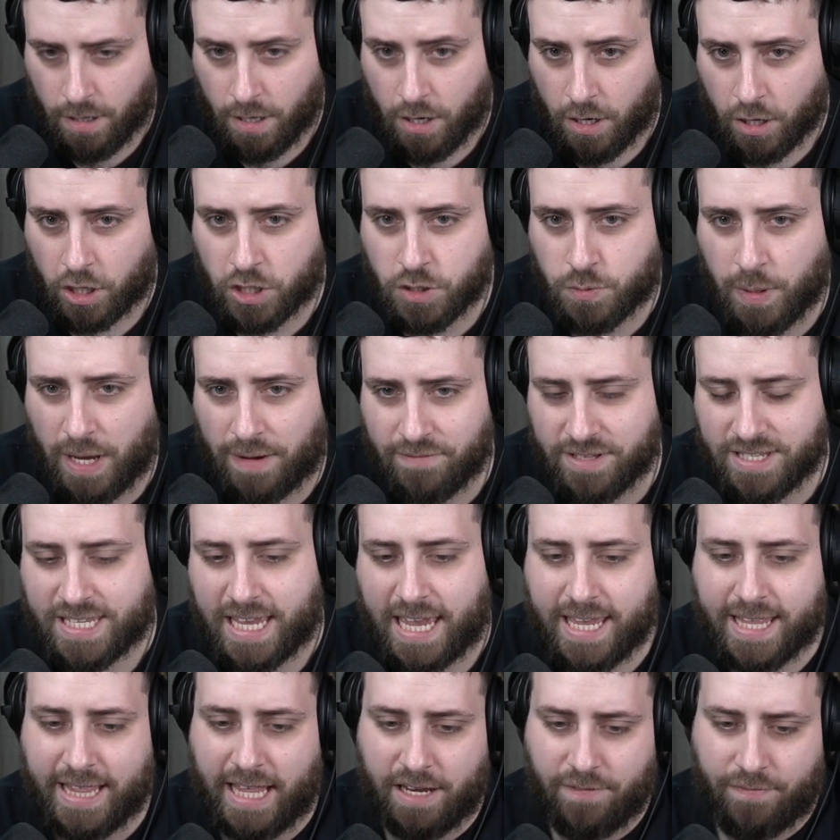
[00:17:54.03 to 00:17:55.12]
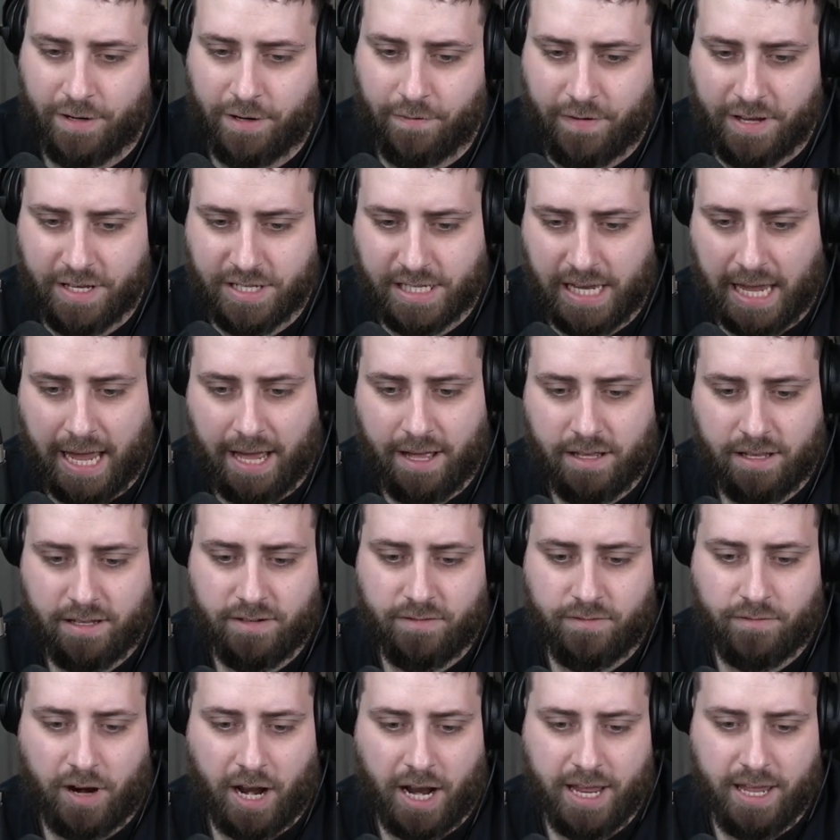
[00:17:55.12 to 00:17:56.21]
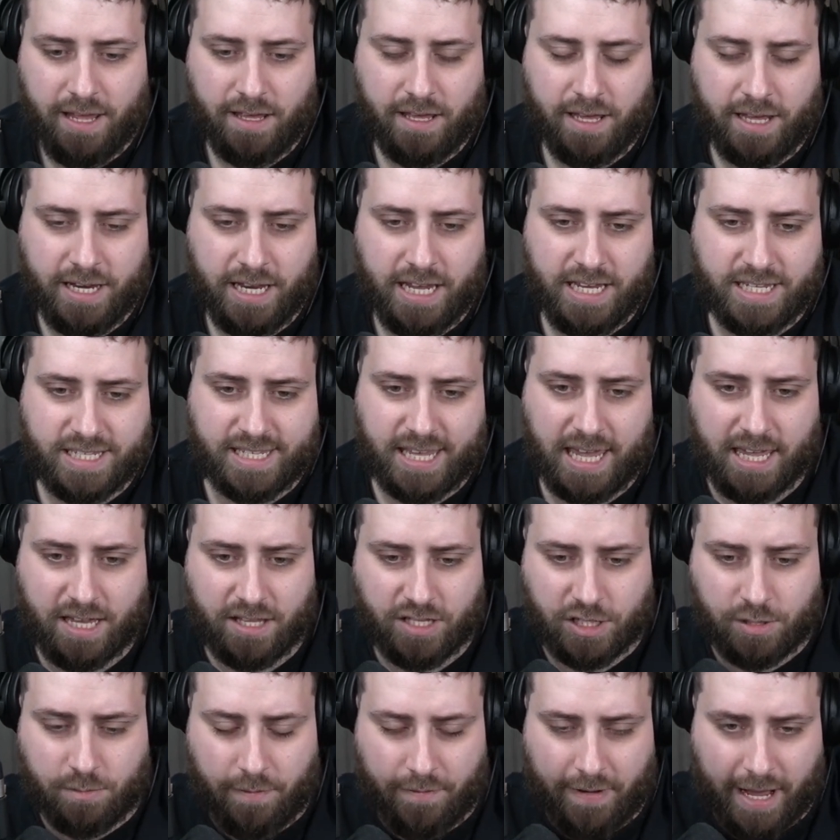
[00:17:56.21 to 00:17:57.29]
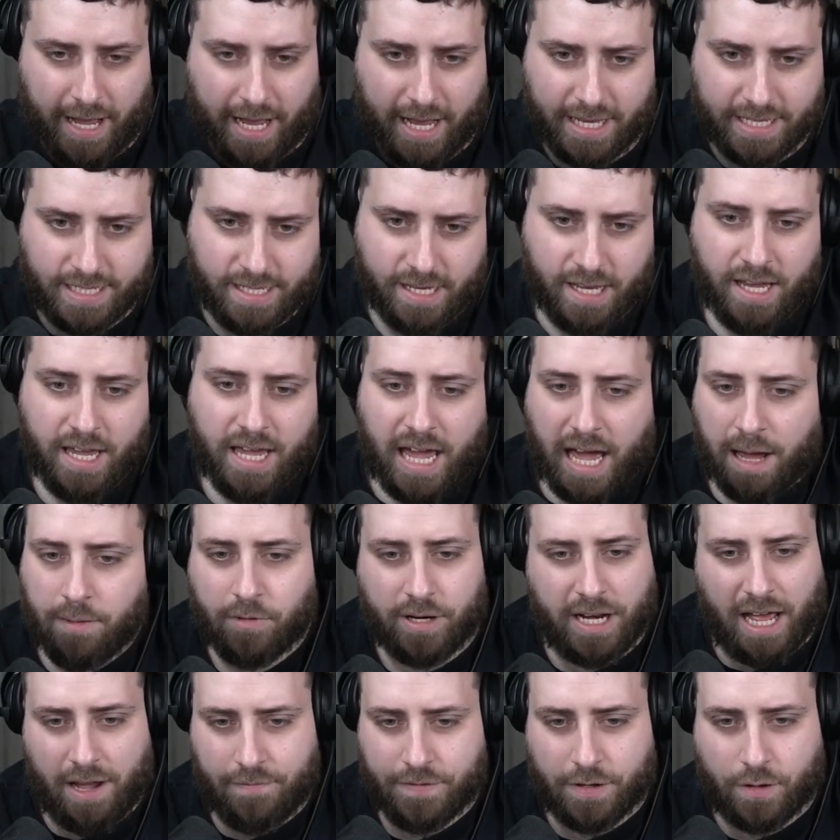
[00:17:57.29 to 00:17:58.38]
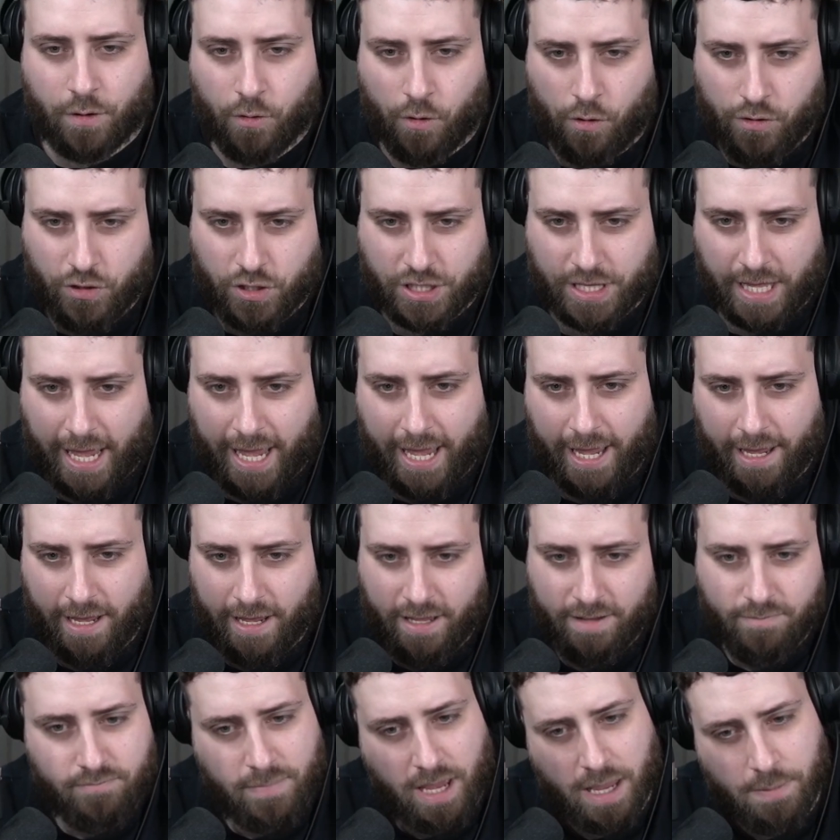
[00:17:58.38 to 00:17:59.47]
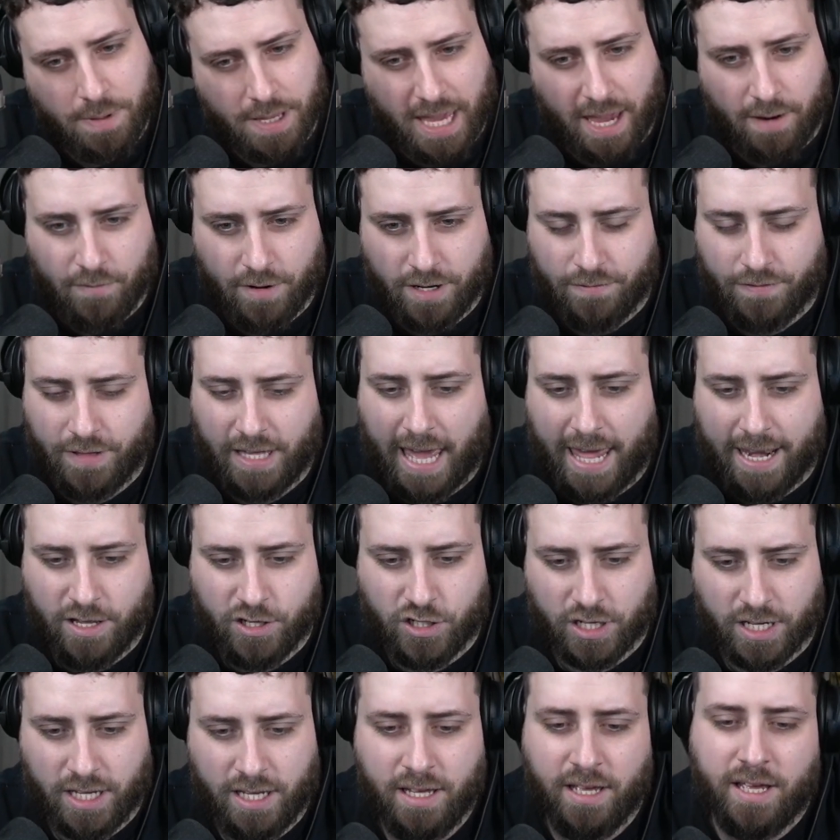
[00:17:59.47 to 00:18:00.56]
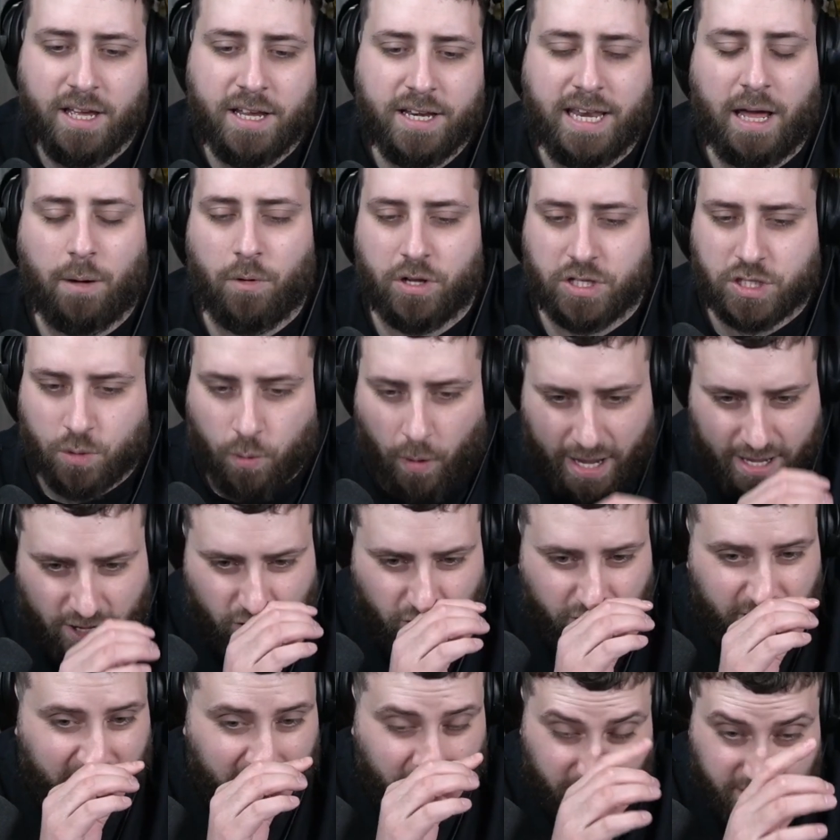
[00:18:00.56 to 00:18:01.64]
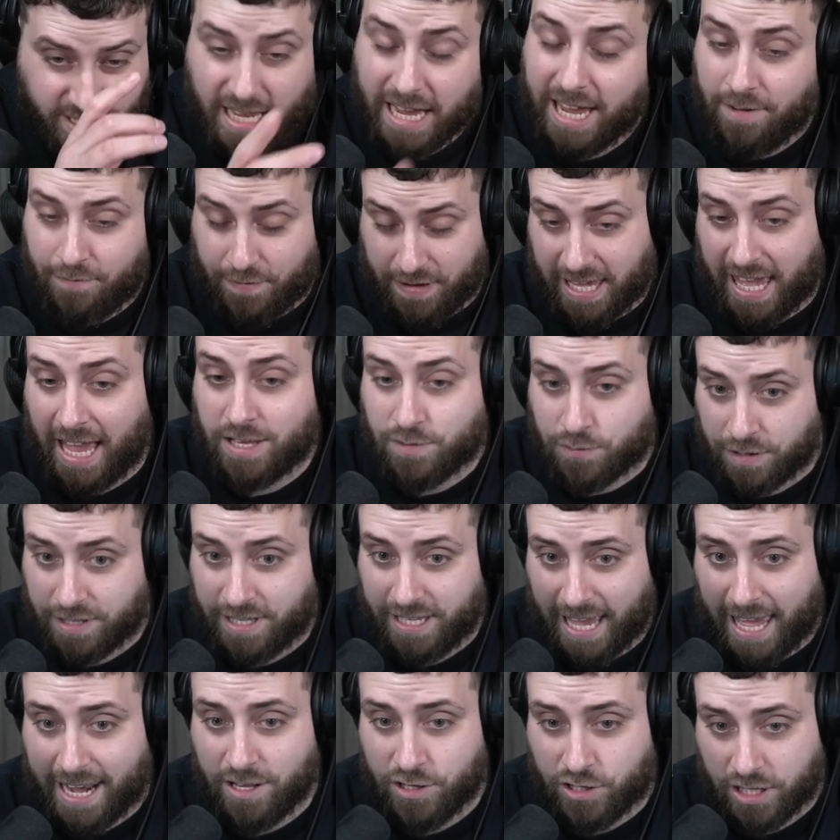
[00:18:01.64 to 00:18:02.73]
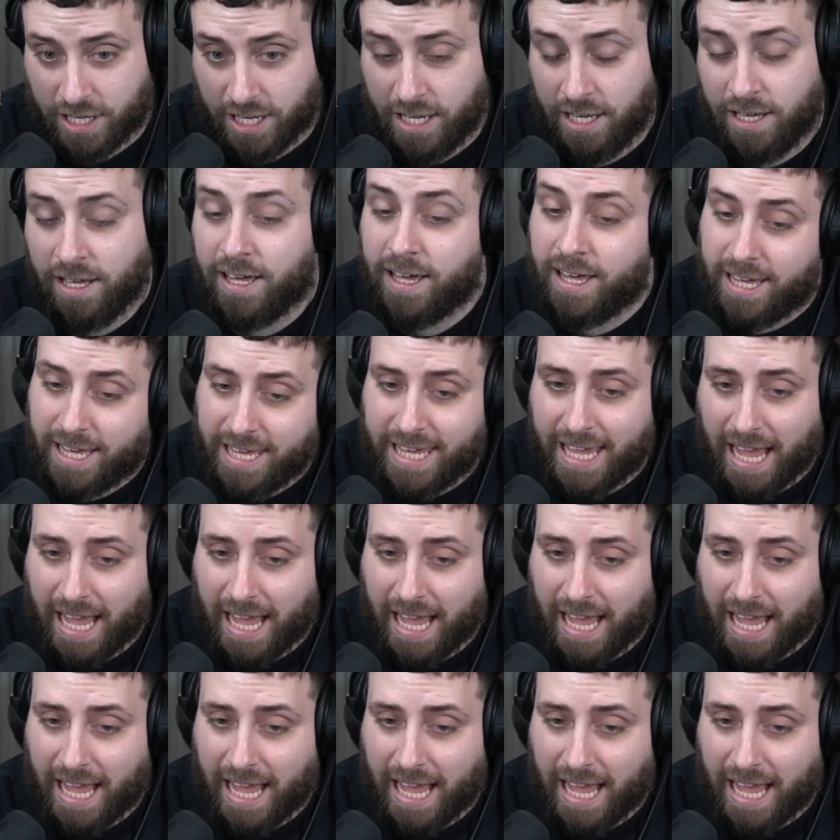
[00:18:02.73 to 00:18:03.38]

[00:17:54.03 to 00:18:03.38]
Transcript: Because we haven't taken anything of his yet, right? And he's taken some of ours. I'm going to have to crunch there. Maybe get rid of the energy. Now, what's quite good here is if he gets rid of the energy, he